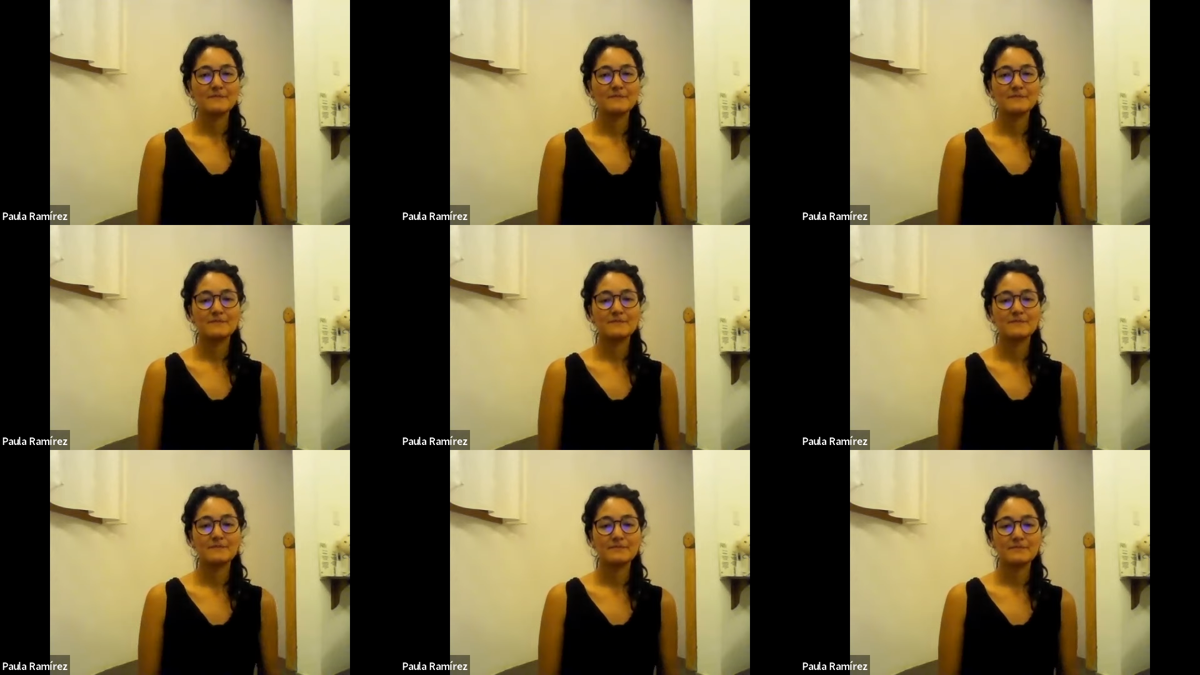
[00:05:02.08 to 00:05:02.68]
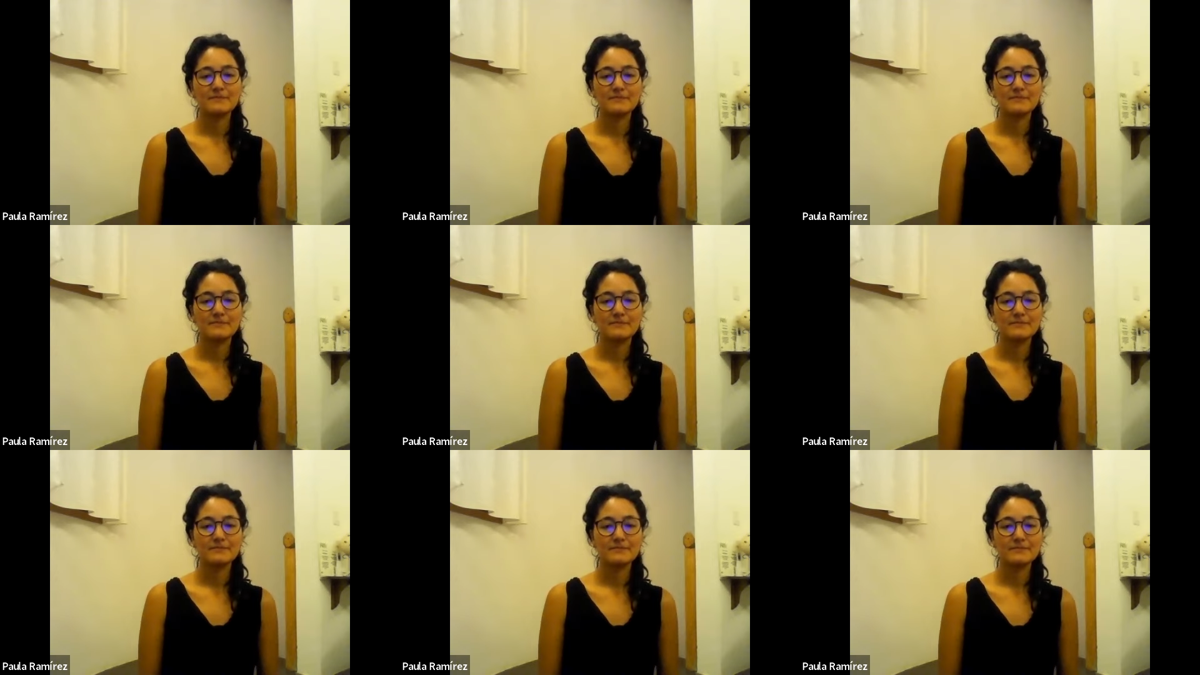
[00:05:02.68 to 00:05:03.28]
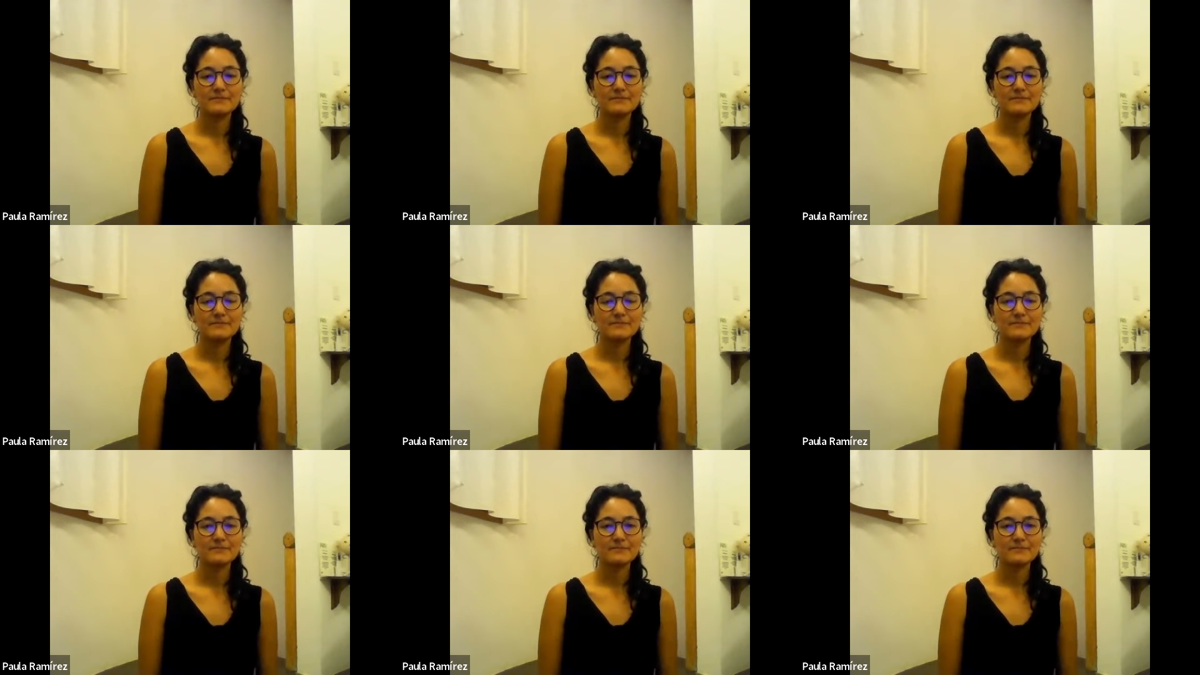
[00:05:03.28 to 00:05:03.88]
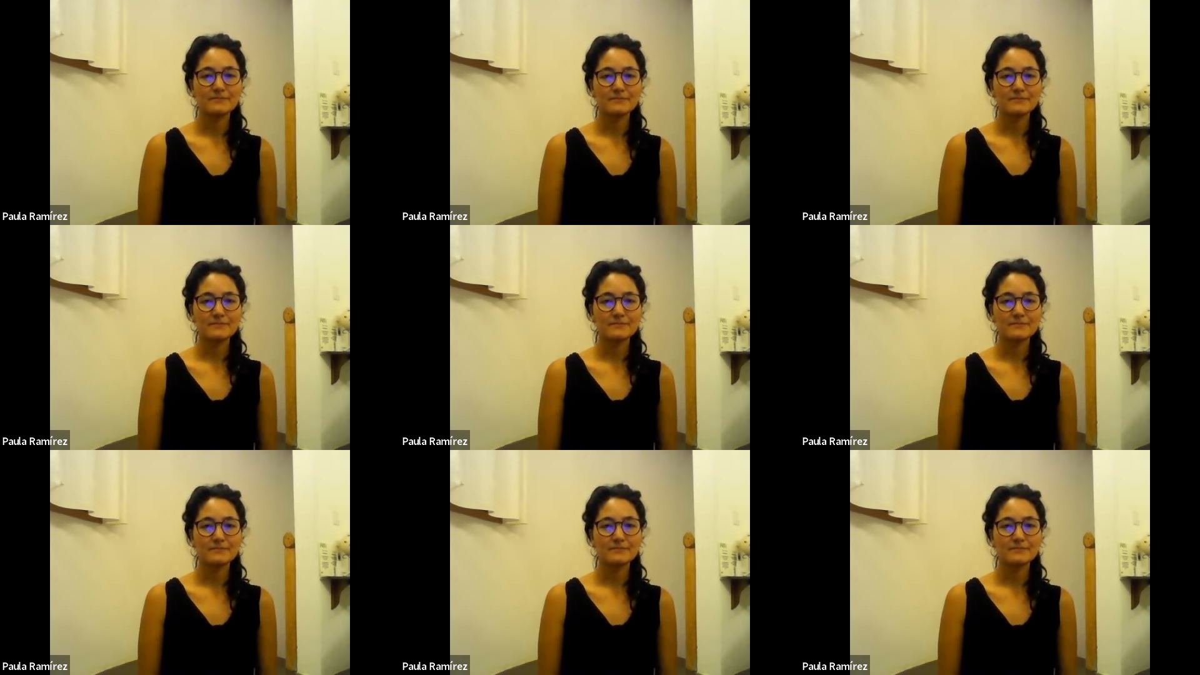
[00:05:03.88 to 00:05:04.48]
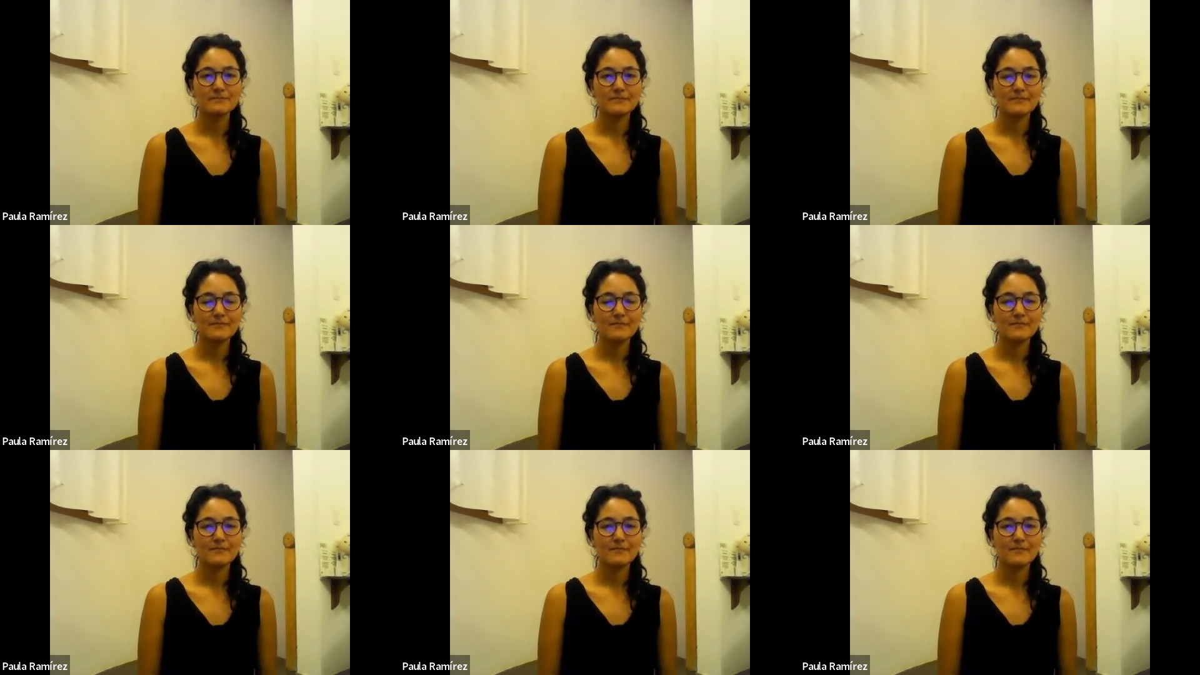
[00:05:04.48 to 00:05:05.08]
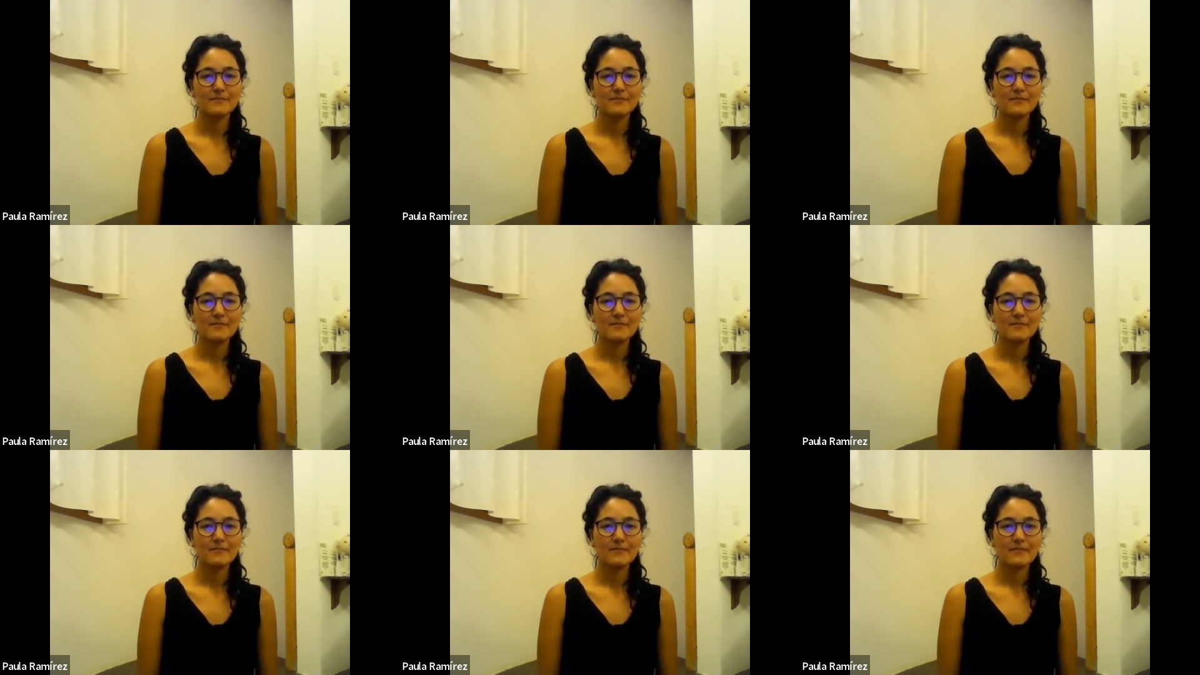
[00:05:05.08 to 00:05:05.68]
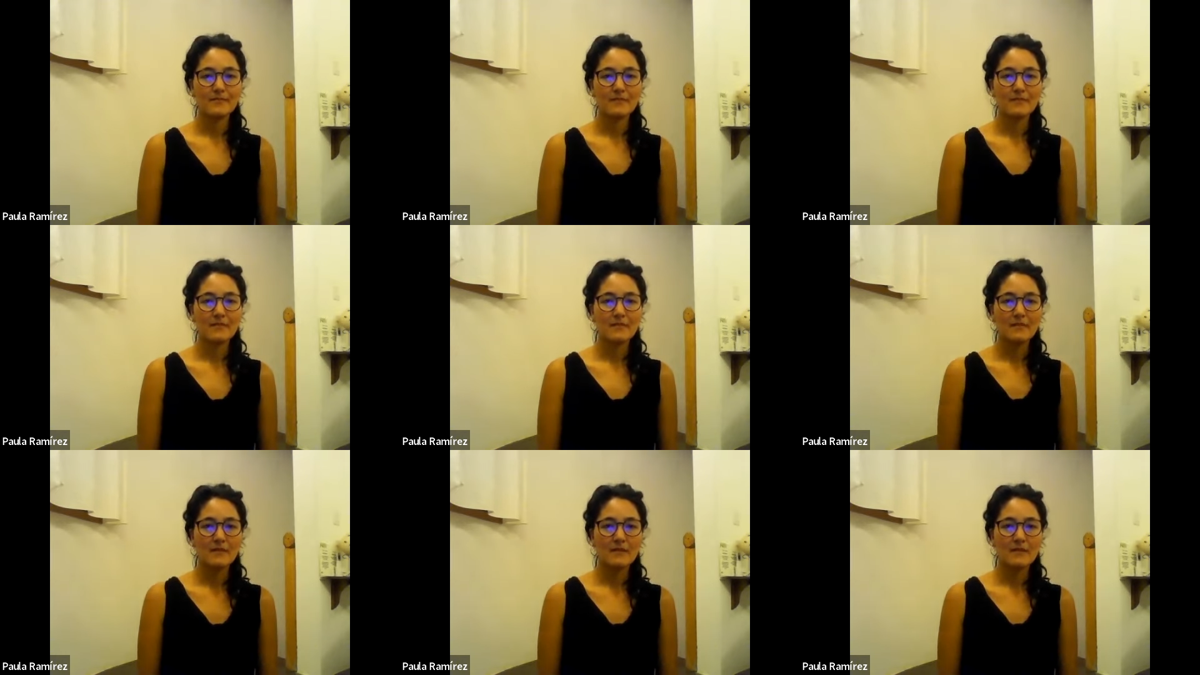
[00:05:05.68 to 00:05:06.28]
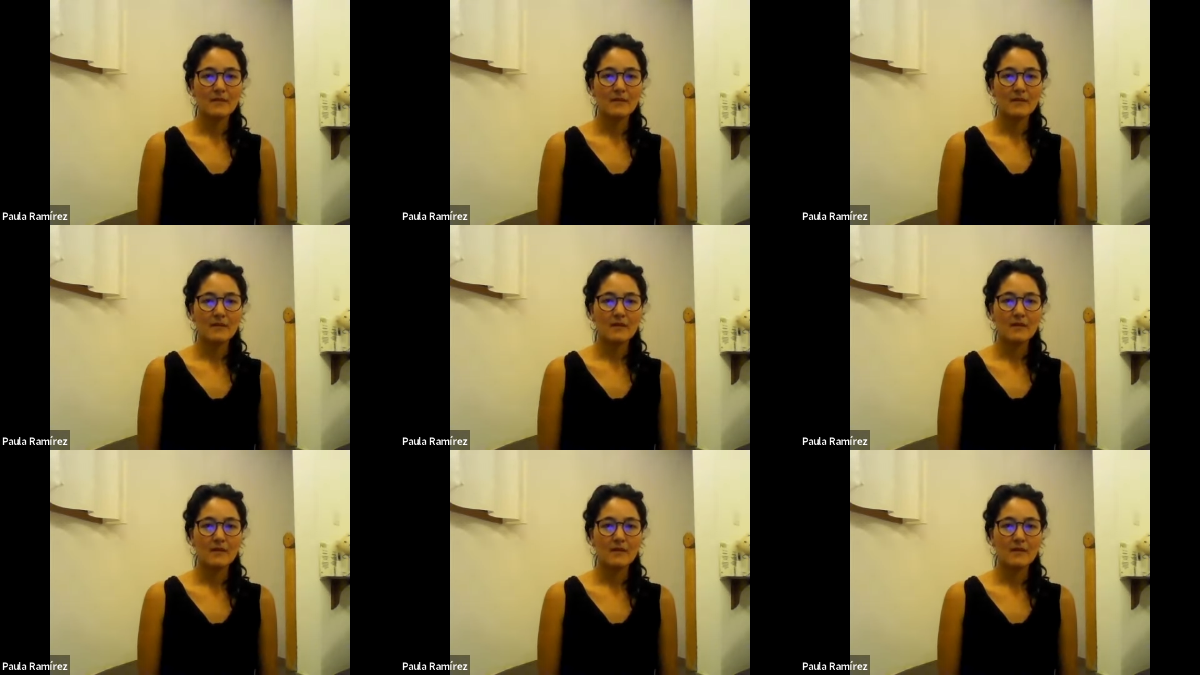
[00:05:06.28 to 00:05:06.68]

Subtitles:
[no speech]